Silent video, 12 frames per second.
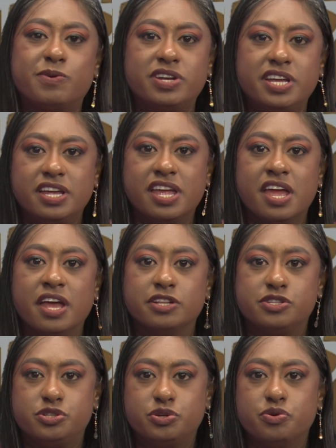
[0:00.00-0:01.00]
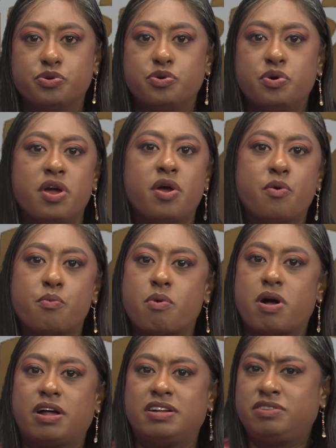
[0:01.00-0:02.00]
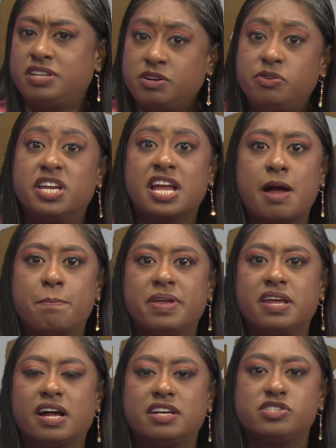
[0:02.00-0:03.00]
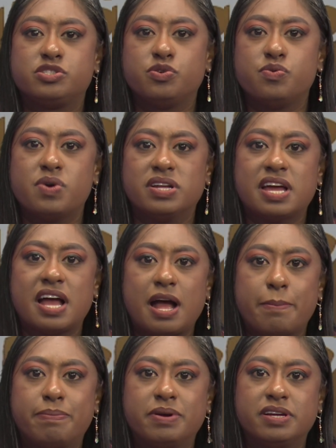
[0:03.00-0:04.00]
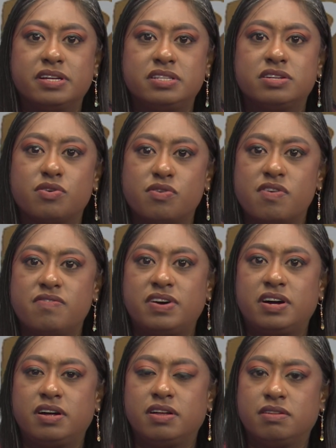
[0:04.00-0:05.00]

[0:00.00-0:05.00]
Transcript: morning to a little recapping as to what happened over,